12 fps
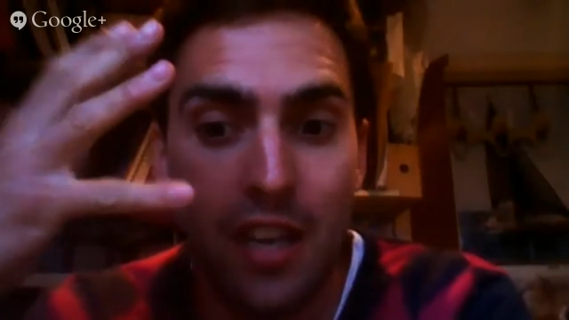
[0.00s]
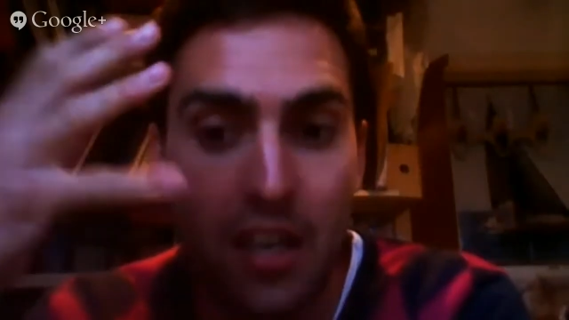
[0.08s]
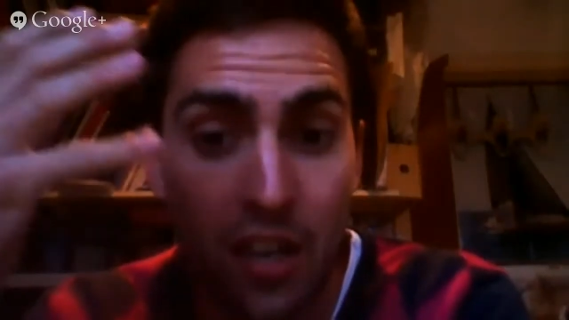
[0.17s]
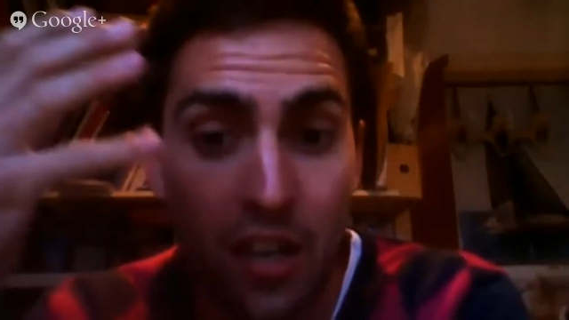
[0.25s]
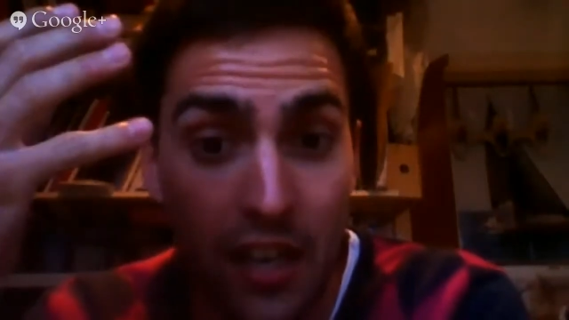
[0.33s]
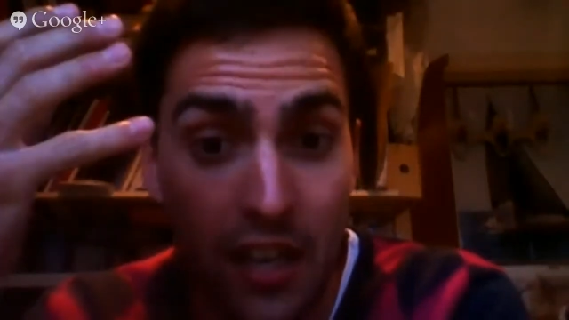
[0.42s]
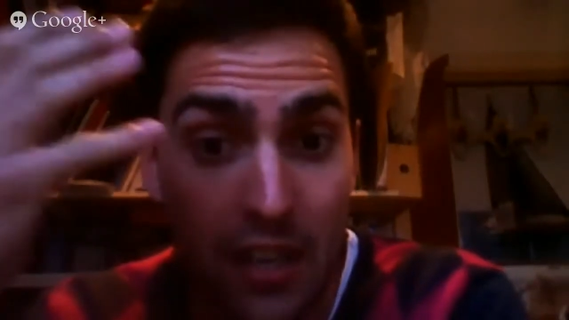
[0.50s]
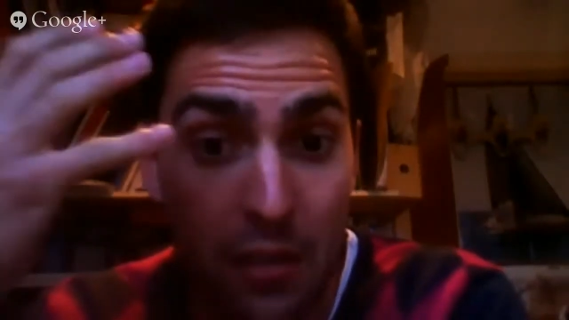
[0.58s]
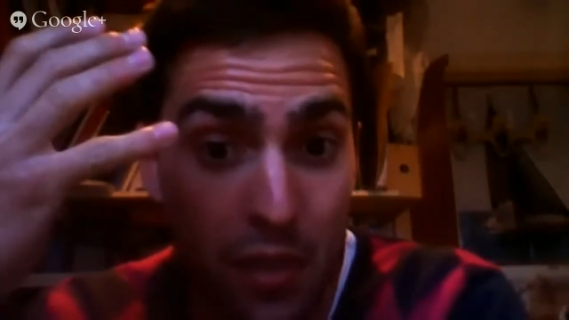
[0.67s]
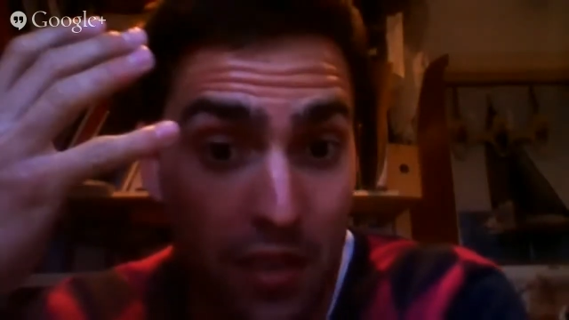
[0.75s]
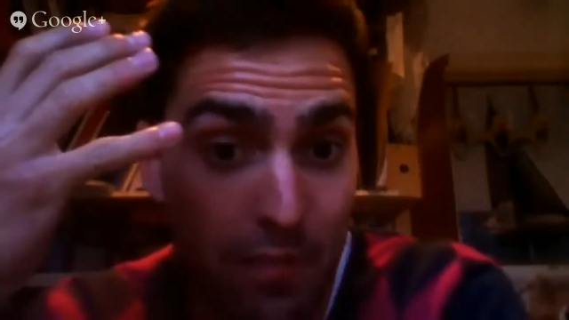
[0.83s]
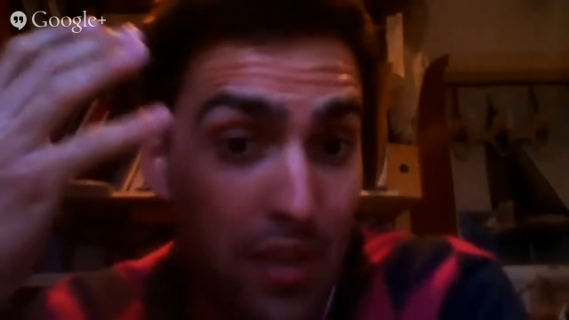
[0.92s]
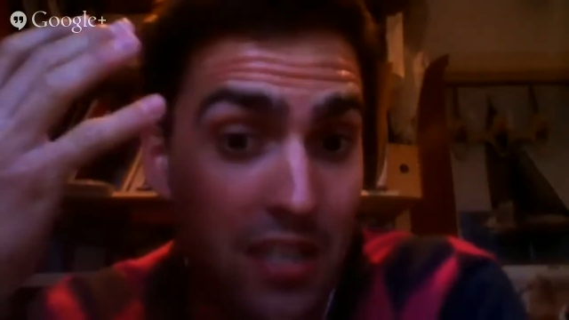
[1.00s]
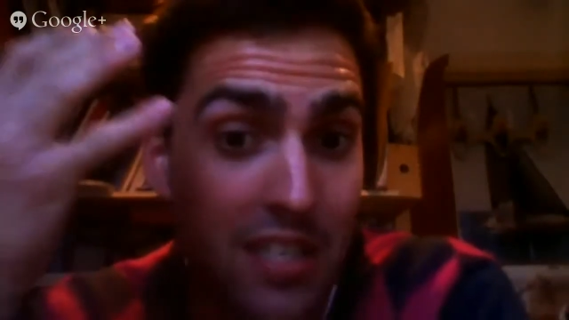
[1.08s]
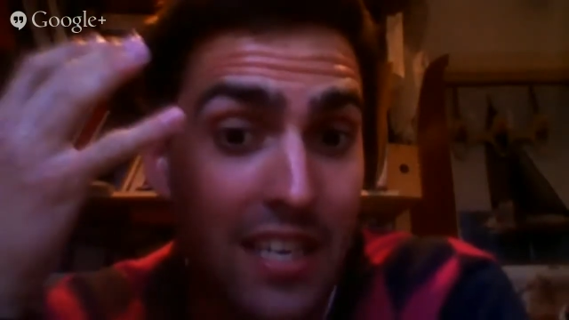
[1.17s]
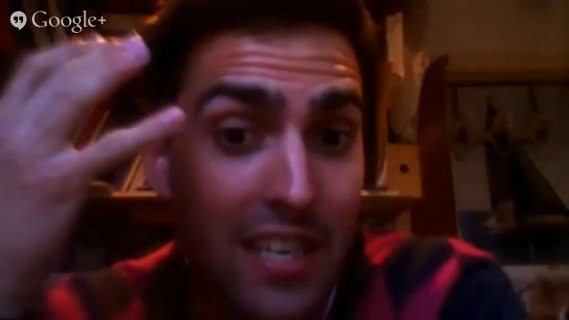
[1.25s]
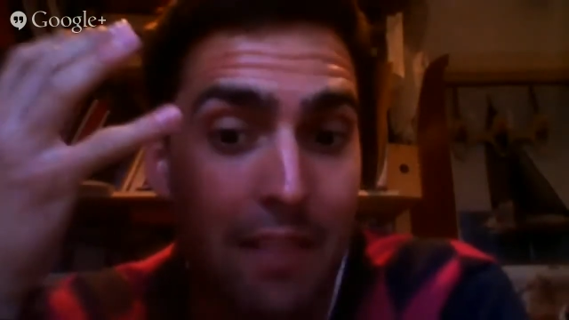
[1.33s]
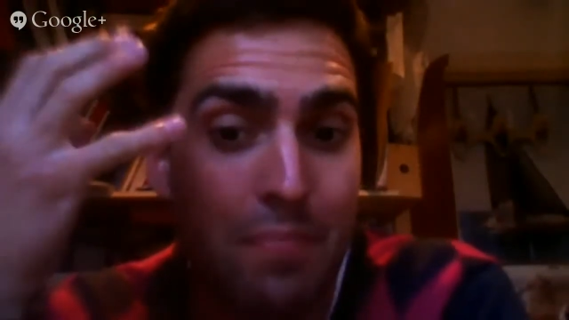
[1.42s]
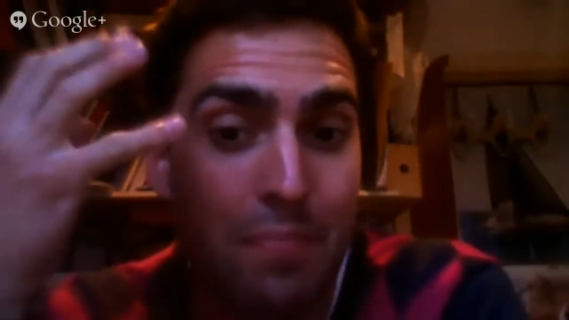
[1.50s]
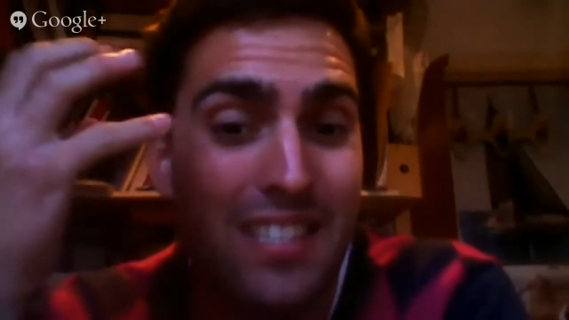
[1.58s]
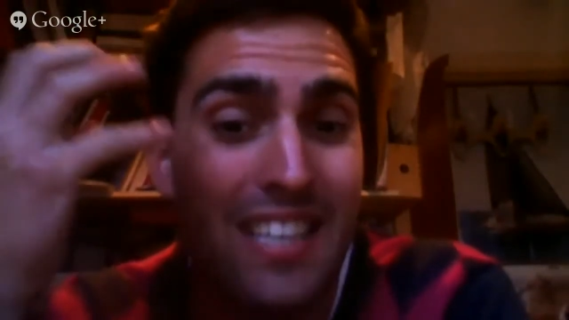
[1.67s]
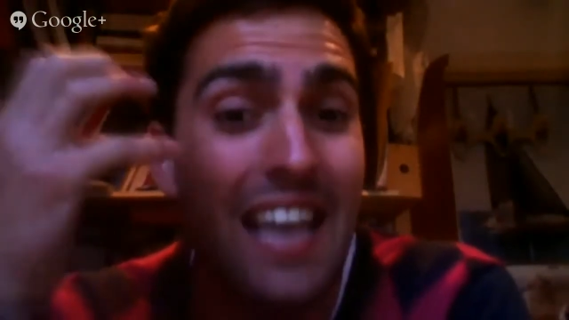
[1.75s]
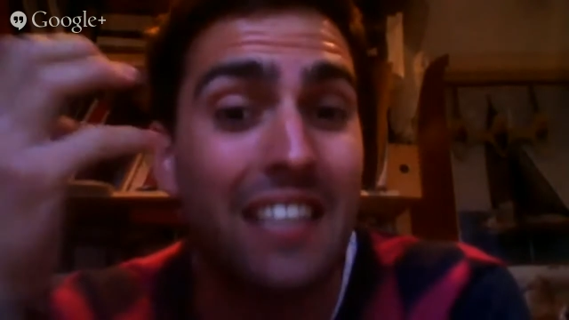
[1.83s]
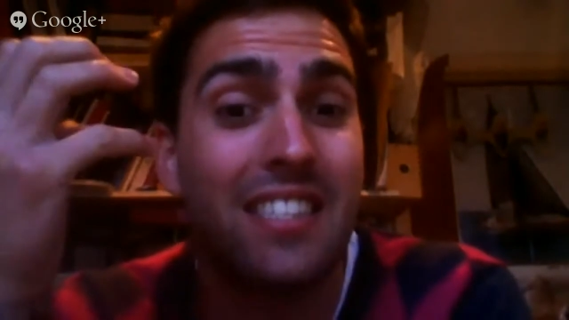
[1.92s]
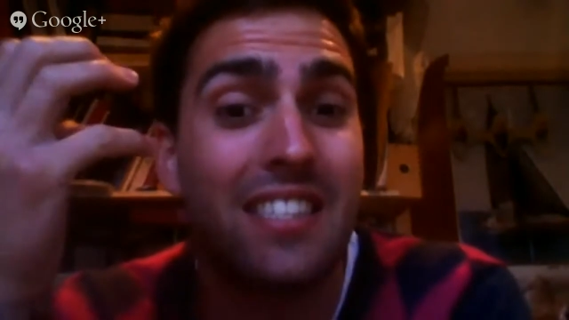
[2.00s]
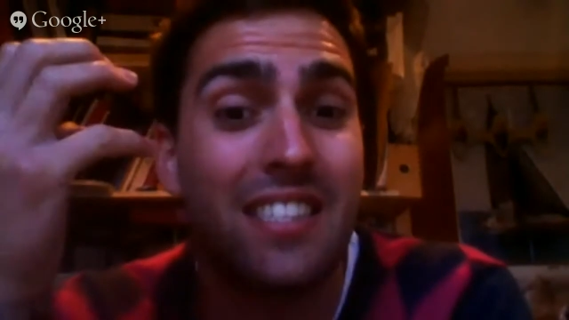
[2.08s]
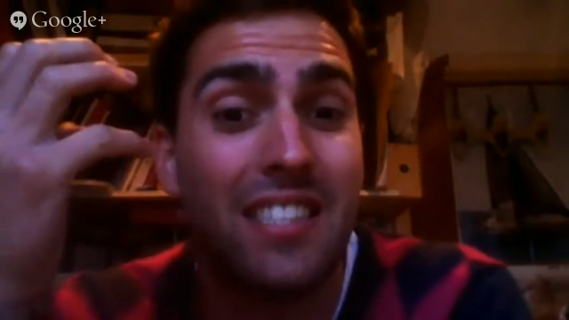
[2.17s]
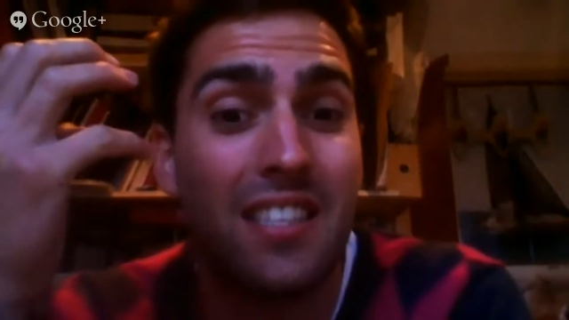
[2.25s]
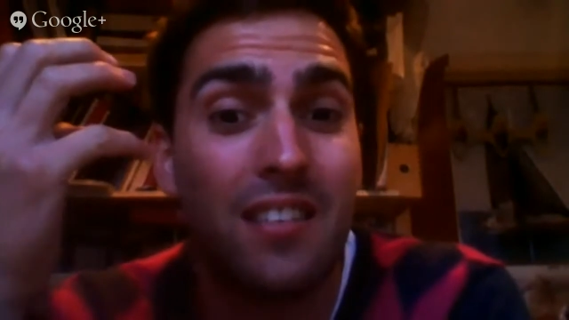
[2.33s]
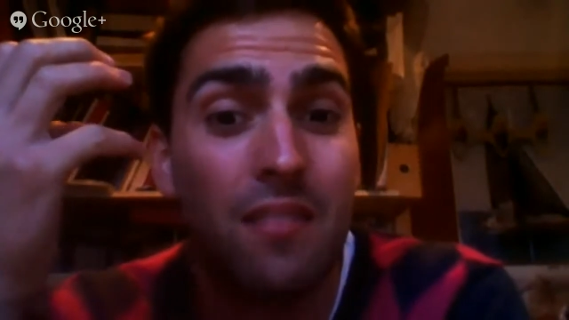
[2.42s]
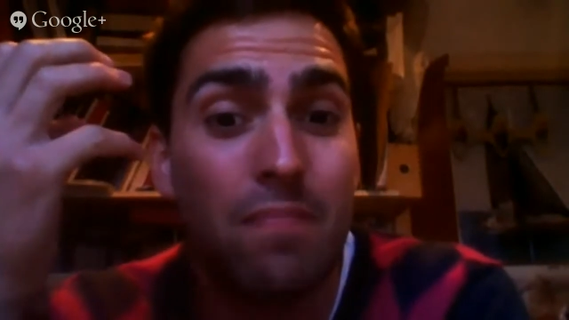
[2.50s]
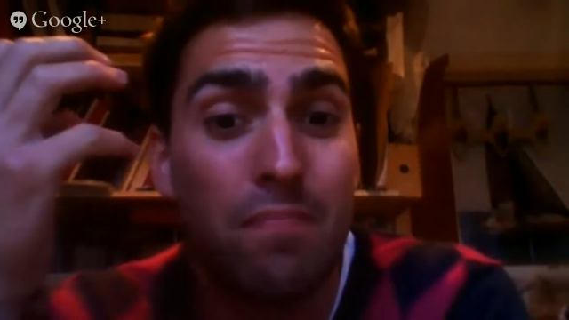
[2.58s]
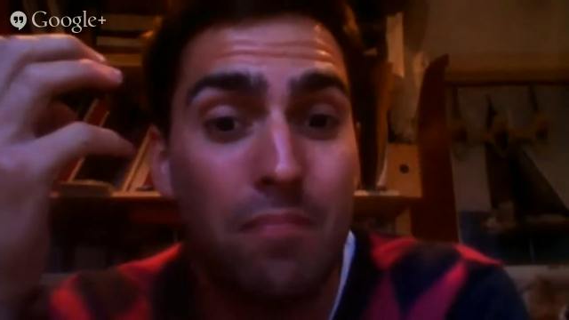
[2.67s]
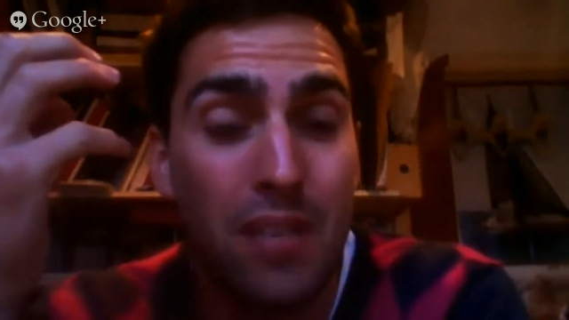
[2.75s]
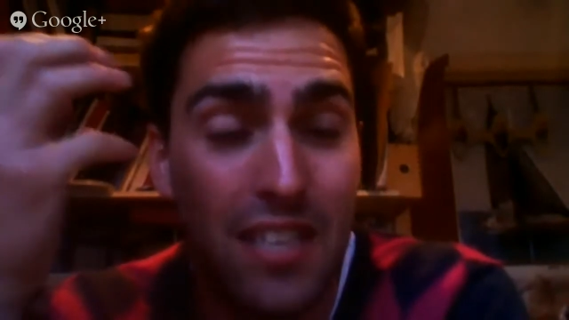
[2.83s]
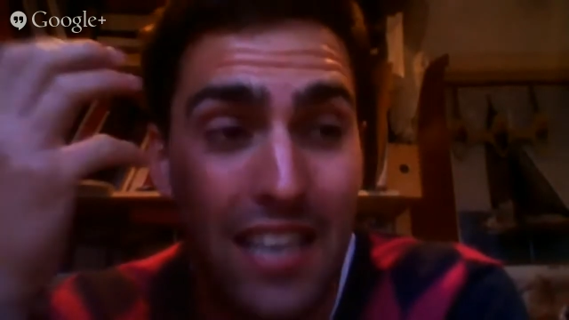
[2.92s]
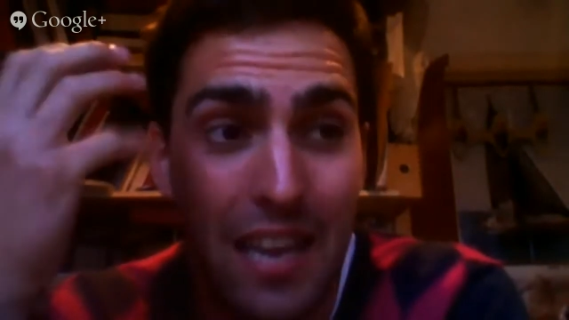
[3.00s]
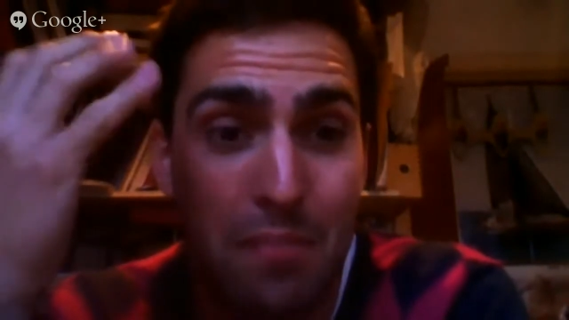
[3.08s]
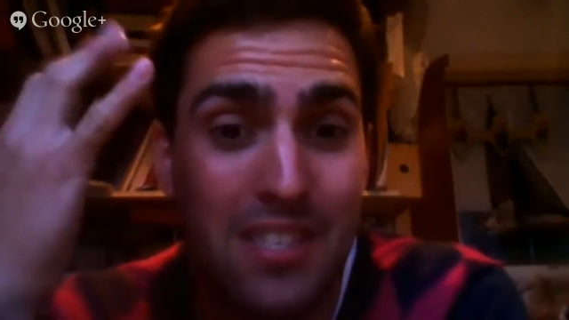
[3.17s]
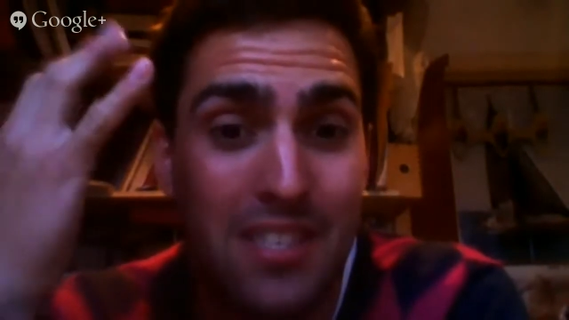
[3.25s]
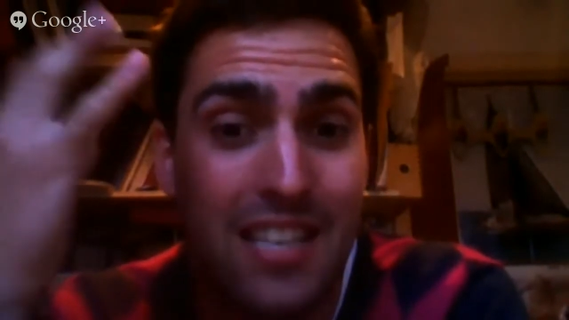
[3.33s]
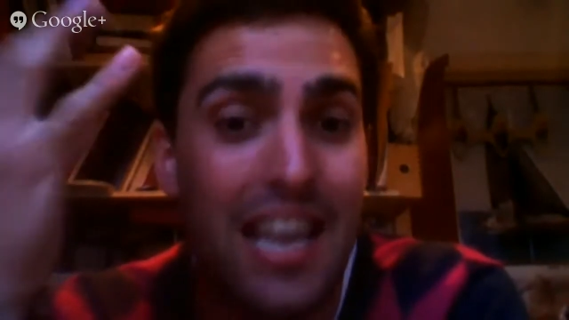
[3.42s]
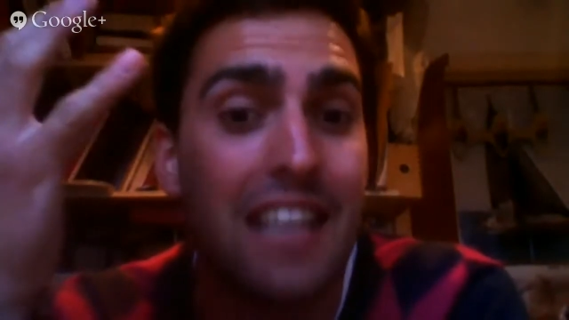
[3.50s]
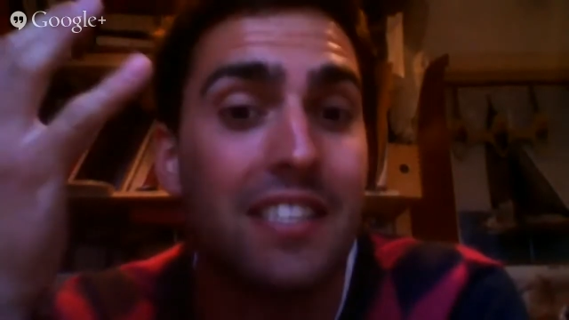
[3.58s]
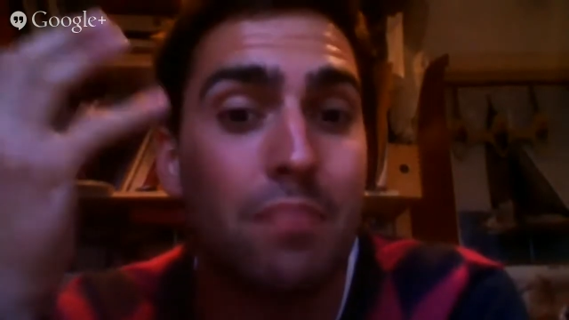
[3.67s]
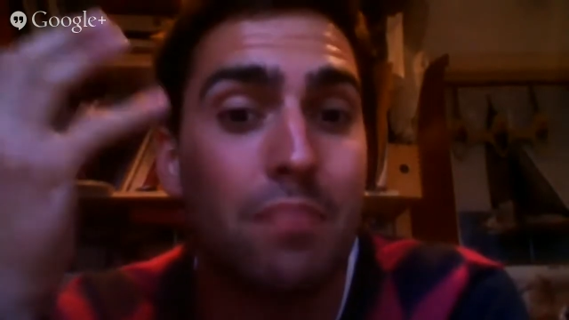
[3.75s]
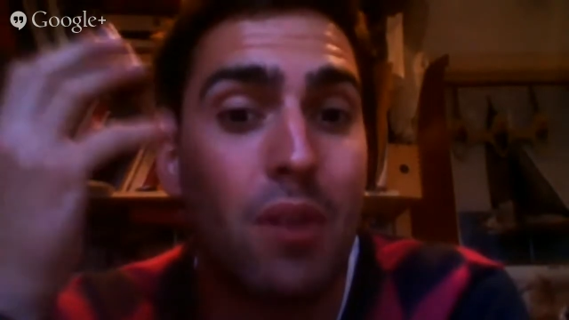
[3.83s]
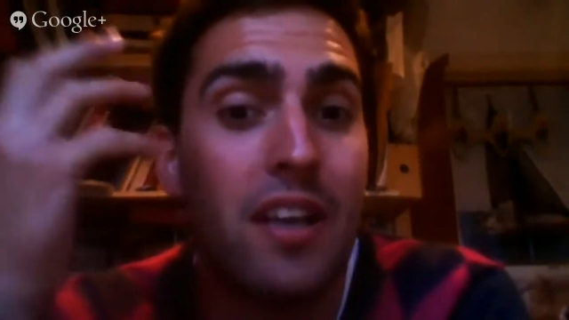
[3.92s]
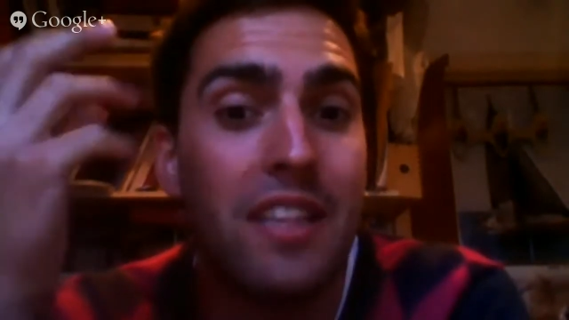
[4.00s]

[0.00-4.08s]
You're like, we basically get possessed. Possessed by